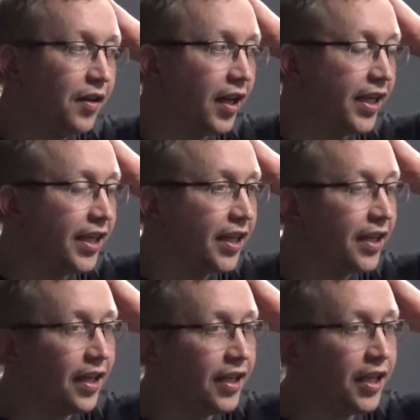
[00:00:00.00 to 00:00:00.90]
like,
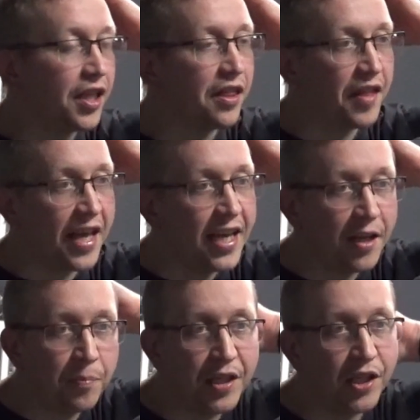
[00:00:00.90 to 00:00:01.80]
you'd think
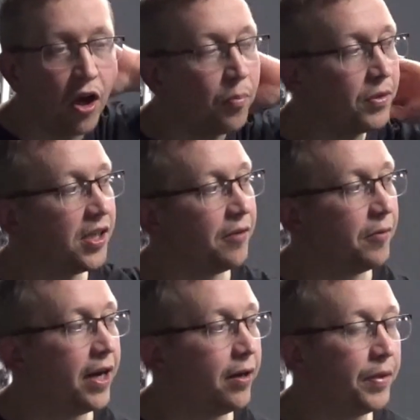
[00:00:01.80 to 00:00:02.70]
it'd be the opposite,
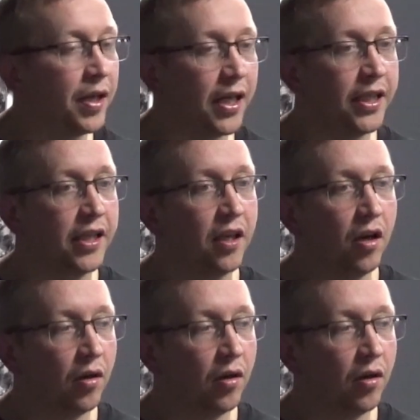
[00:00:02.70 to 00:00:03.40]
where it'd be like,